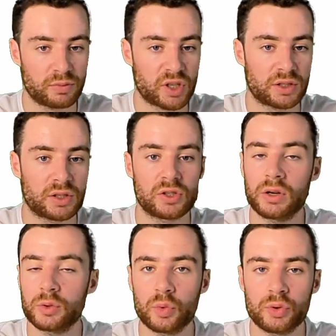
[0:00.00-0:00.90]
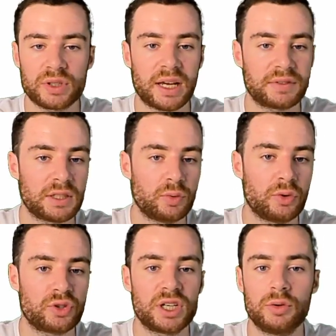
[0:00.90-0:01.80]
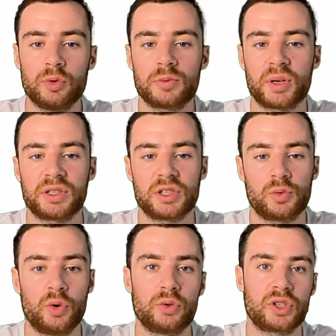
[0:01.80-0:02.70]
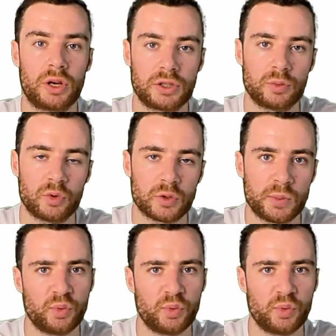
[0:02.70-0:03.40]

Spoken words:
such as solid walls, cavity walls, shear walls, partition walls, skirting walls,